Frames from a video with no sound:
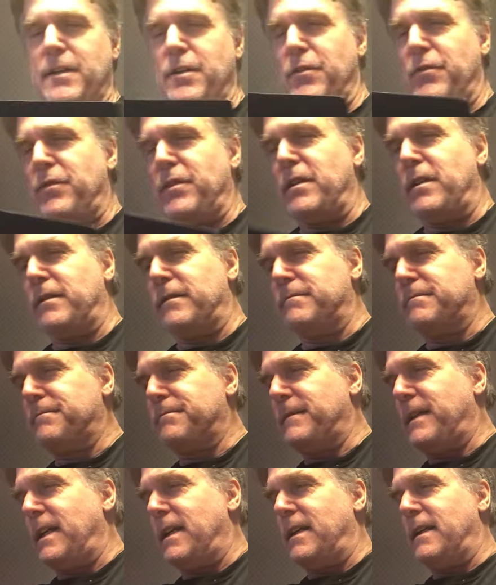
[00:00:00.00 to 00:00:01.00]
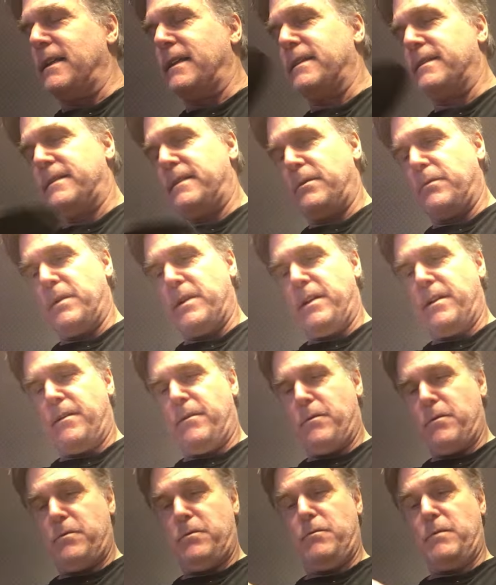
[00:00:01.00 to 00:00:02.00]
do feel, yeah, I can see where
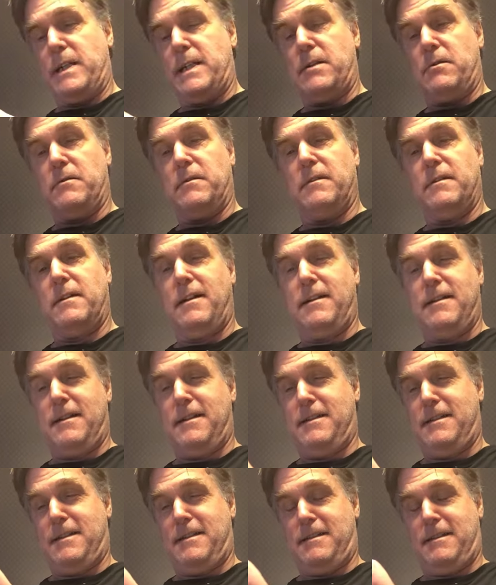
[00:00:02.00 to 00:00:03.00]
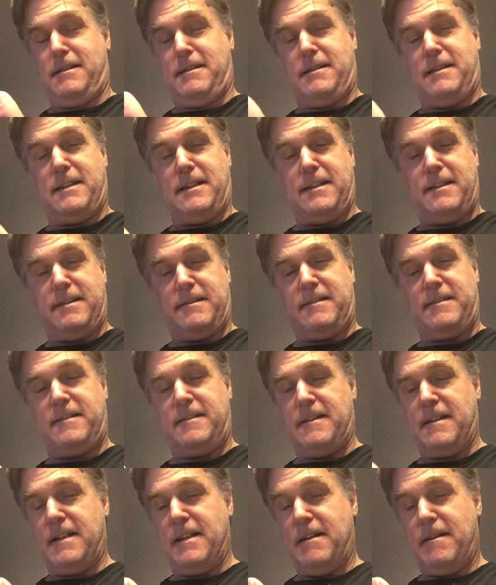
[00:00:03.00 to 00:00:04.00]
you, oh, wow. that
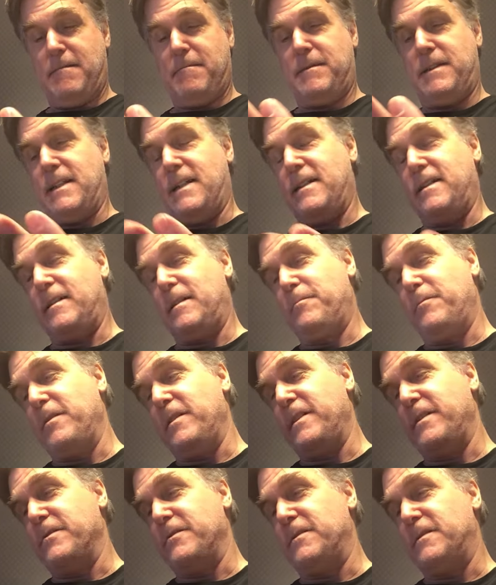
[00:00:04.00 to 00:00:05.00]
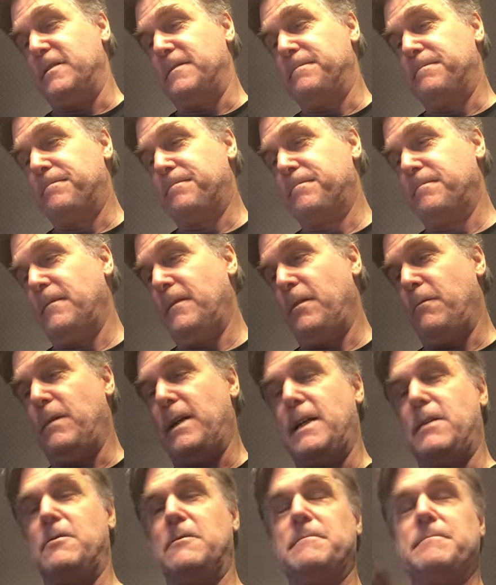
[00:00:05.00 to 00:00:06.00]
is, that is pretty cool.
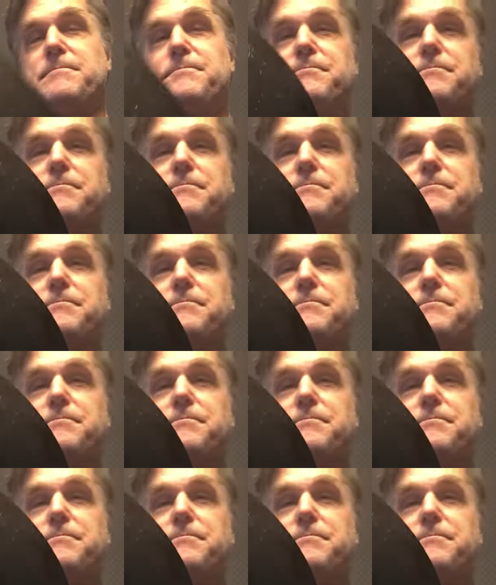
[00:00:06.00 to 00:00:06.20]
Wow.